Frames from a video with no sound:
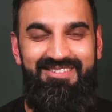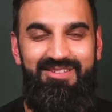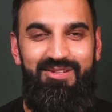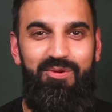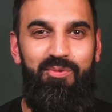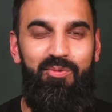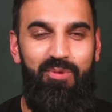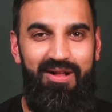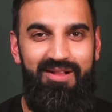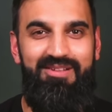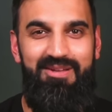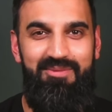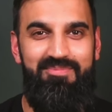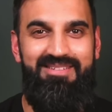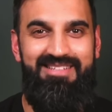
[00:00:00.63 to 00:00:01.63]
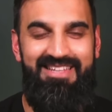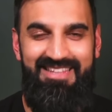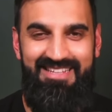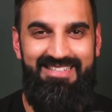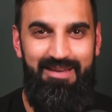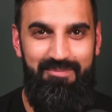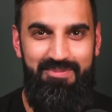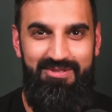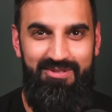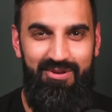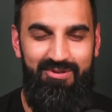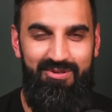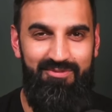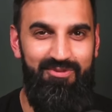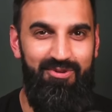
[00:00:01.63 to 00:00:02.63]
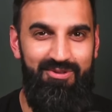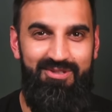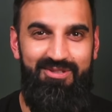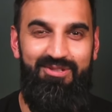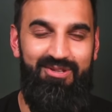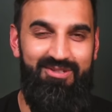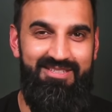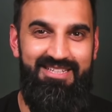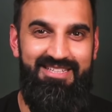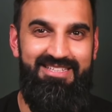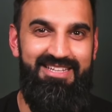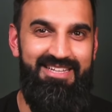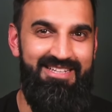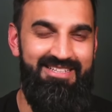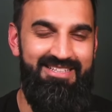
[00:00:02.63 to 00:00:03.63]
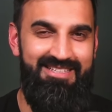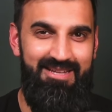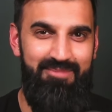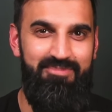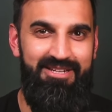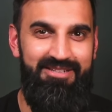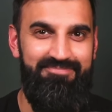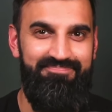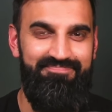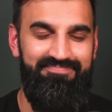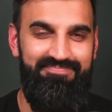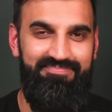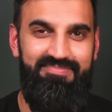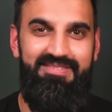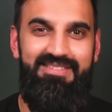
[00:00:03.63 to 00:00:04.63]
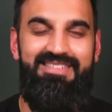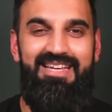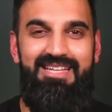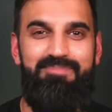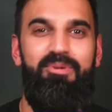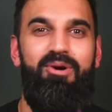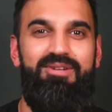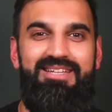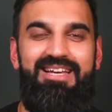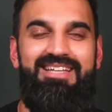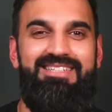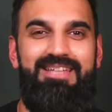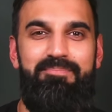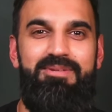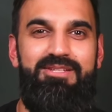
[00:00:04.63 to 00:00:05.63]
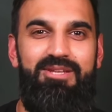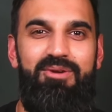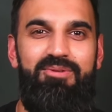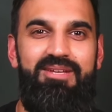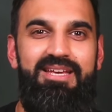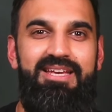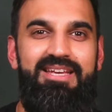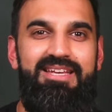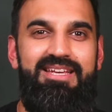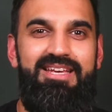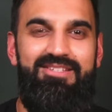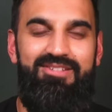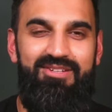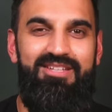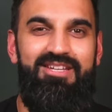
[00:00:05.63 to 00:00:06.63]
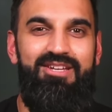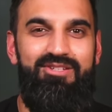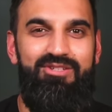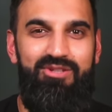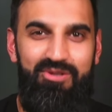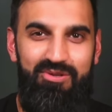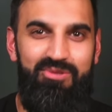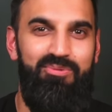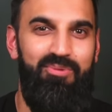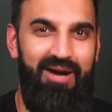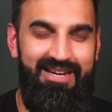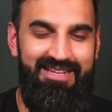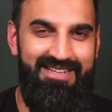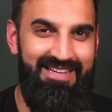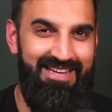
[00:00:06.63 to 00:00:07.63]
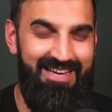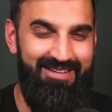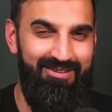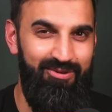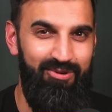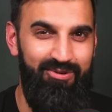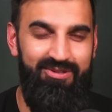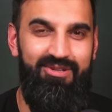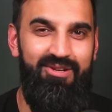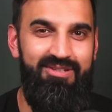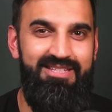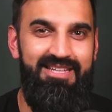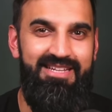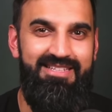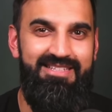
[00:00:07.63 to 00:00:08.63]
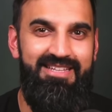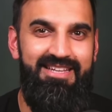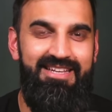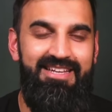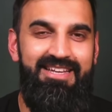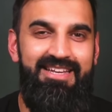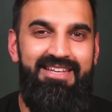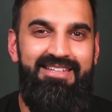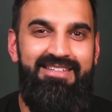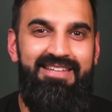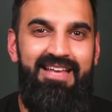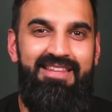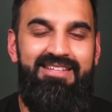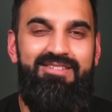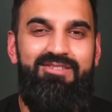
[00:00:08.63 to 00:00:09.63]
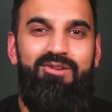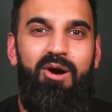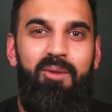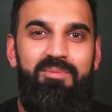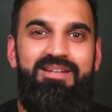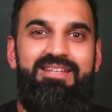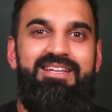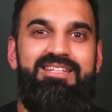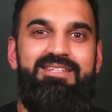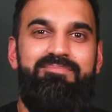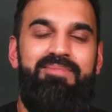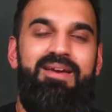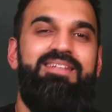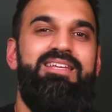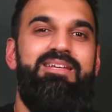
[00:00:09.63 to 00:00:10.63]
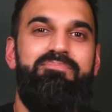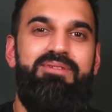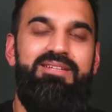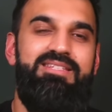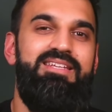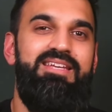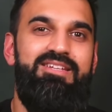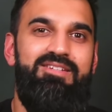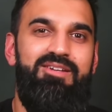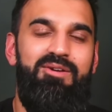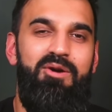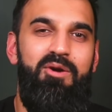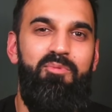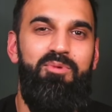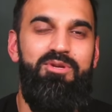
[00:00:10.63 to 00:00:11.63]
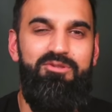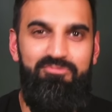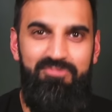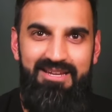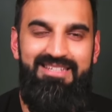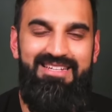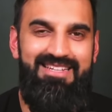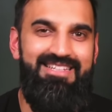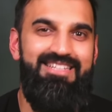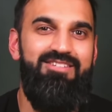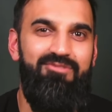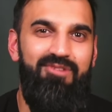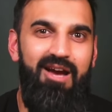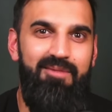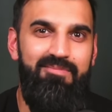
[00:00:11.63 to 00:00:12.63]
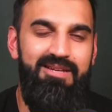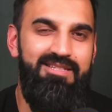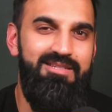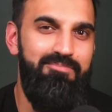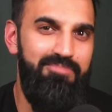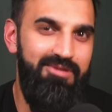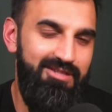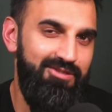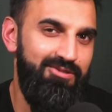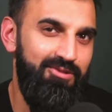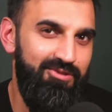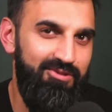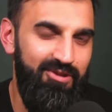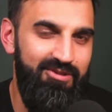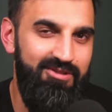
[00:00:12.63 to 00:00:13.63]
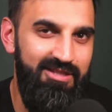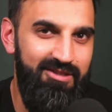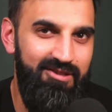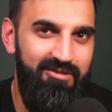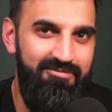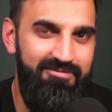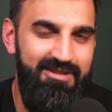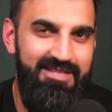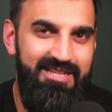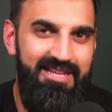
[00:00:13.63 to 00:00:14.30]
Welcome to this episode of Orthodontics in Summary. Today's podcast episode is looking at tooth whitening in orthodontics. Now, this common cosmetic procedure was recently described at a British orthodontic conference,